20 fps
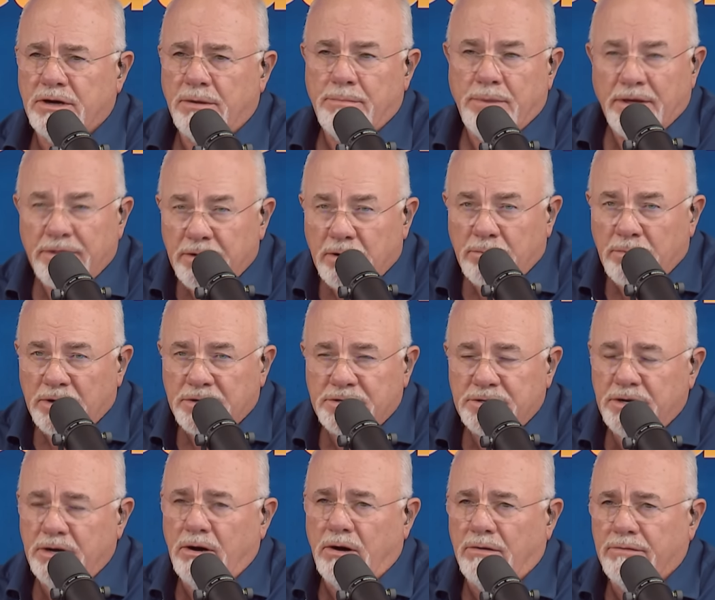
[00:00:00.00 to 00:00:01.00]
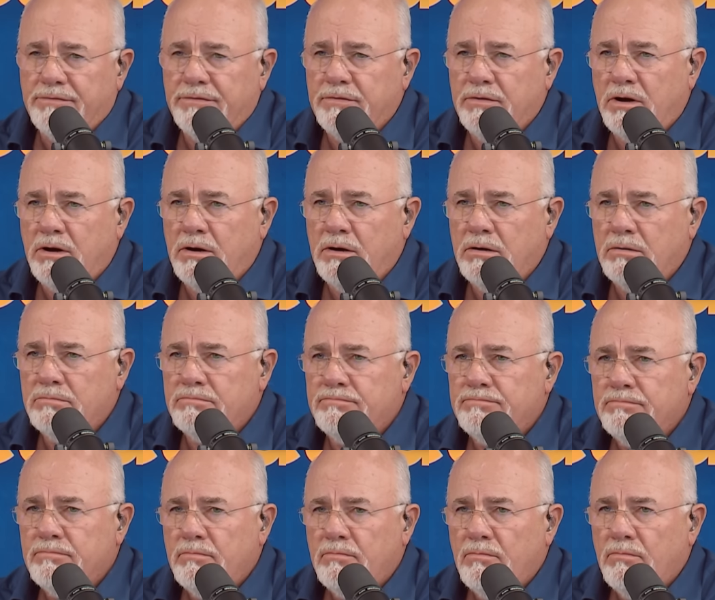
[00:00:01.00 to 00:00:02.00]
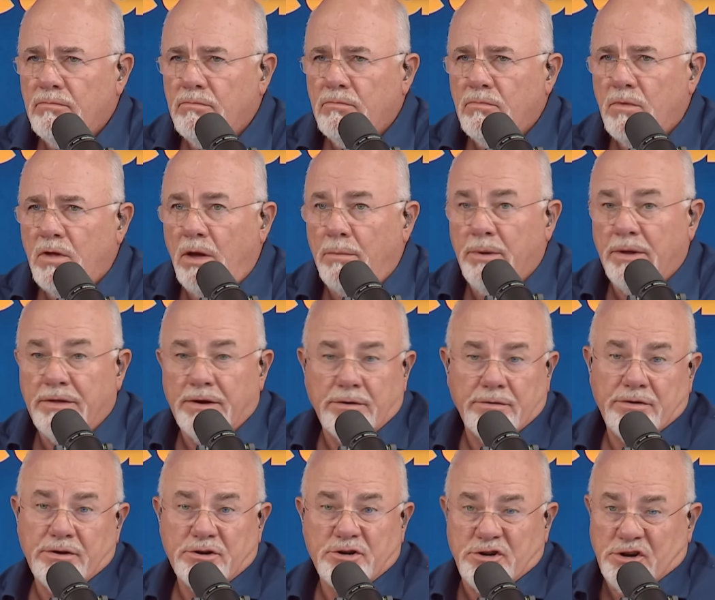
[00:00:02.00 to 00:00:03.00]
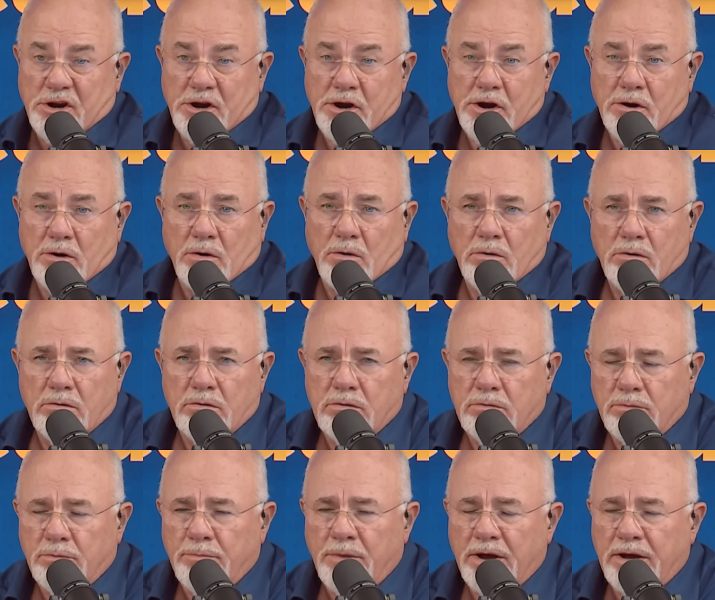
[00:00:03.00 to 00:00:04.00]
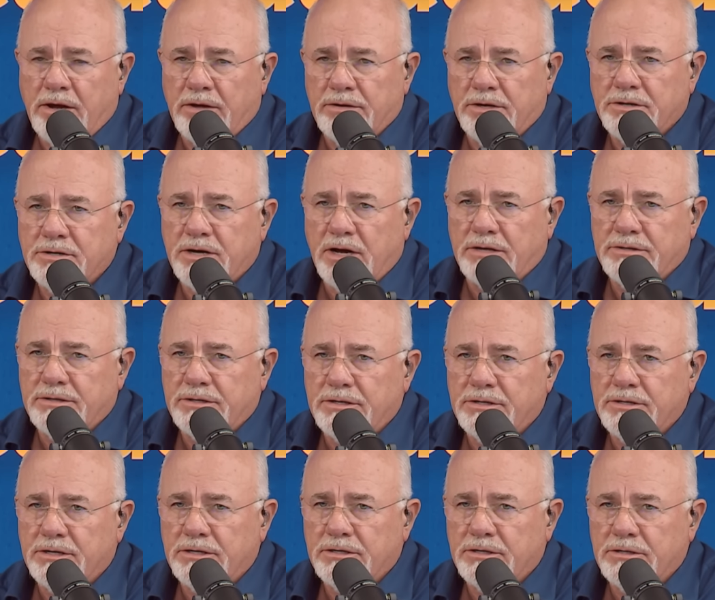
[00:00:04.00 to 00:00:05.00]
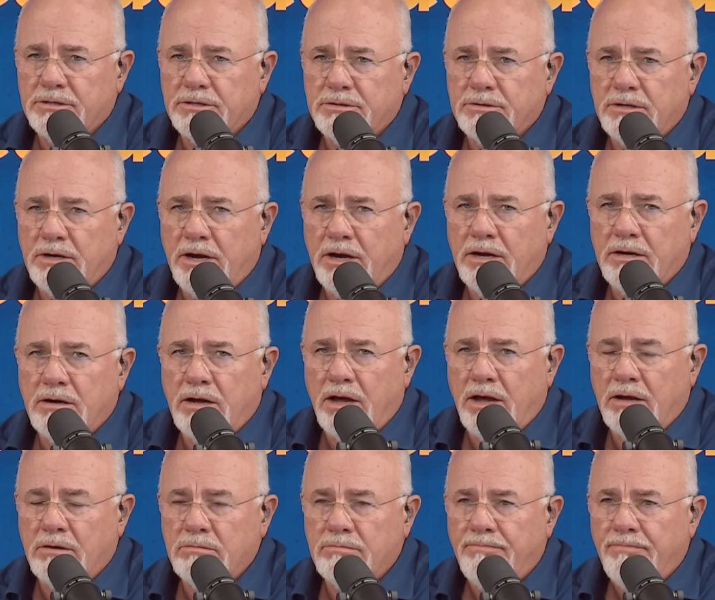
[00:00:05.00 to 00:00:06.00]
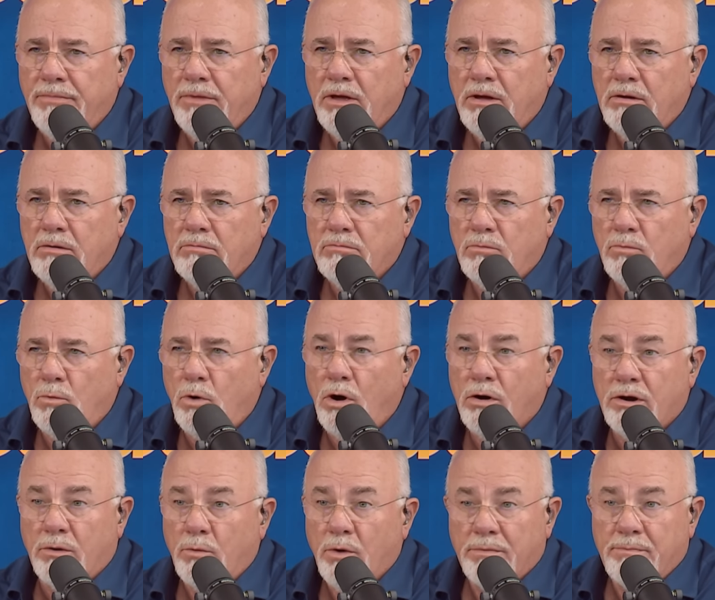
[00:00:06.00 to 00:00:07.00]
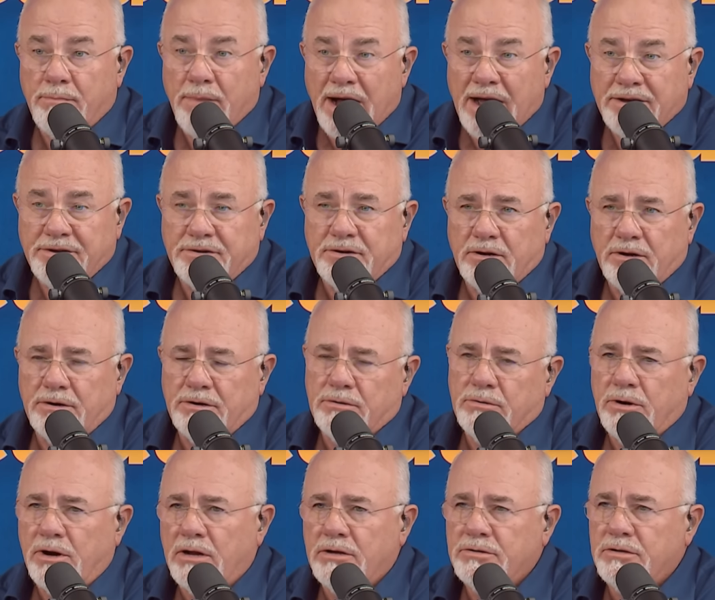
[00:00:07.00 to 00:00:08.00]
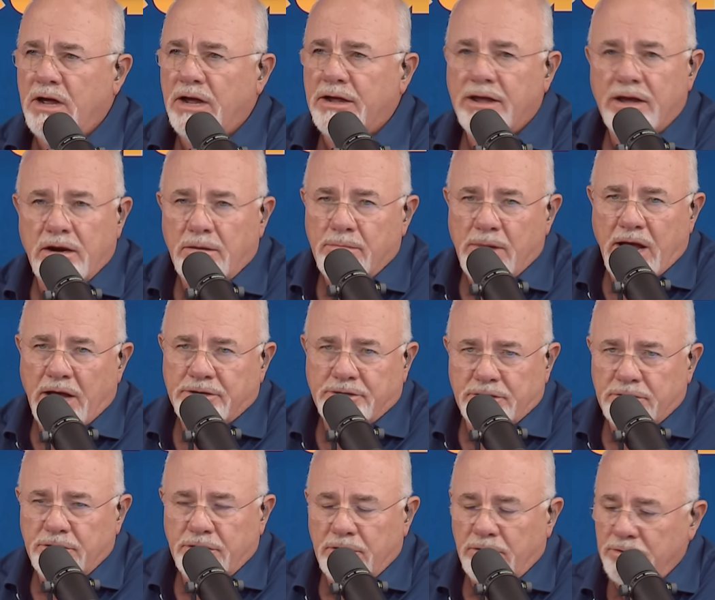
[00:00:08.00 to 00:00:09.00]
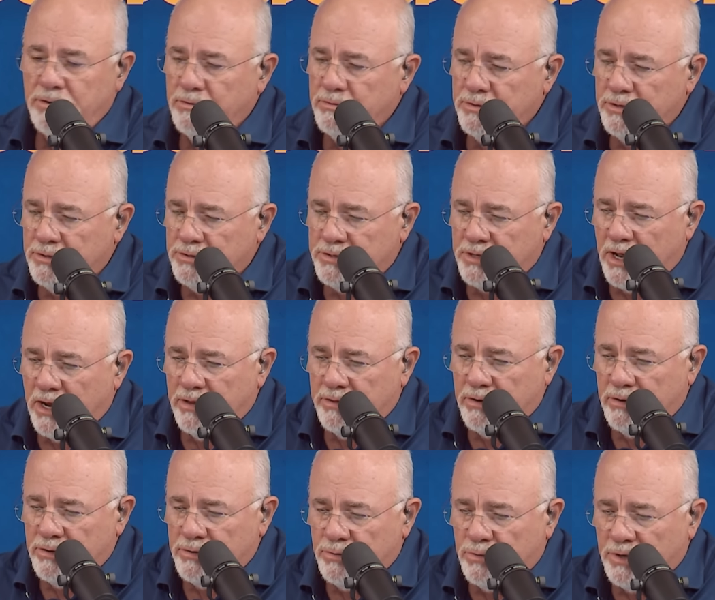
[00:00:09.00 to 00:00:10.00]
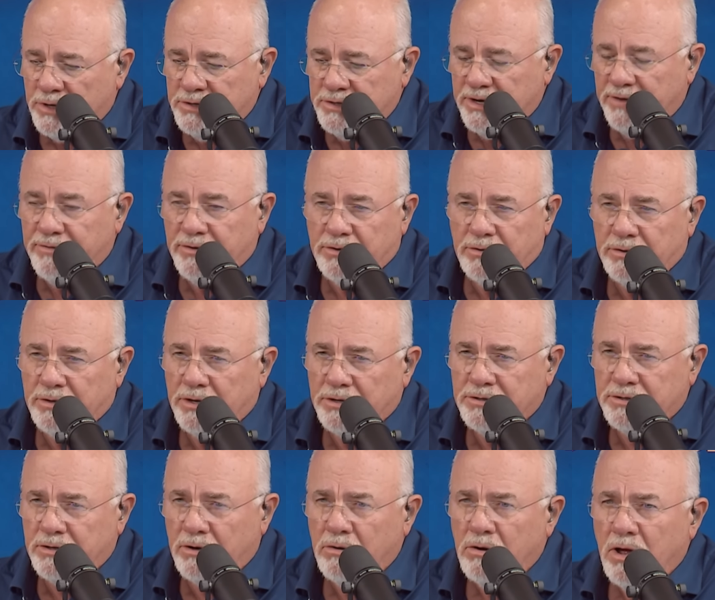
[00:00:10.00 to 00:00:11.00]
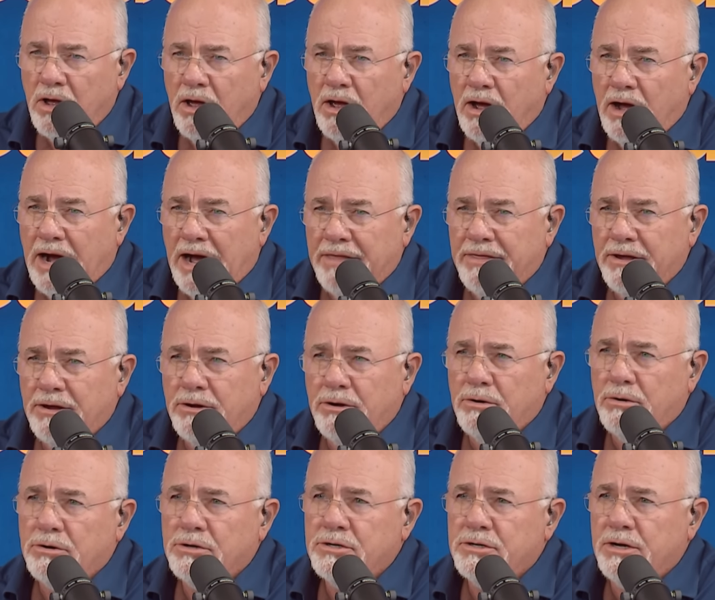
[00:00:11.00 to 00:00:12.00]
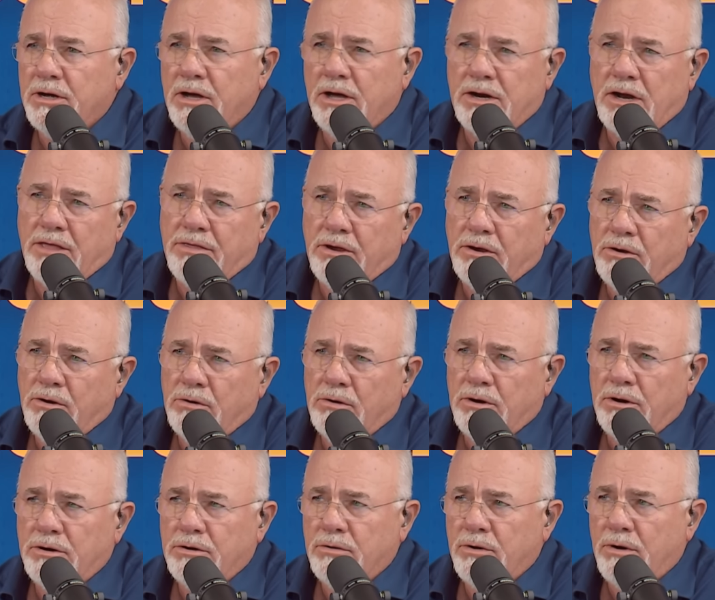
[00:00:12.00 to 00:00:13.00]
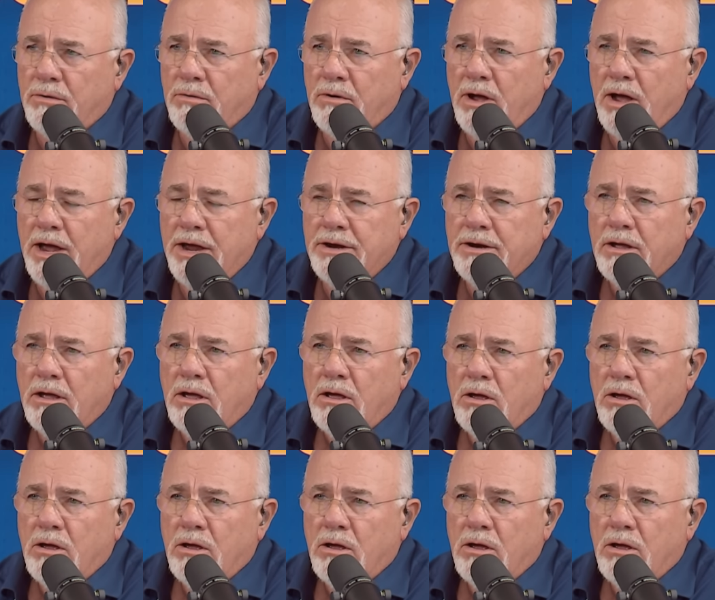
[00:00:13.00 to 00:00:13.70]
I've been there myself. Um, I've been there this year making these kinds of decisions, and and walking with my son doing it. So I can't imagine, you know, you you standing there at 27 doing this. So I think you're a stud. I think you're going to do it right.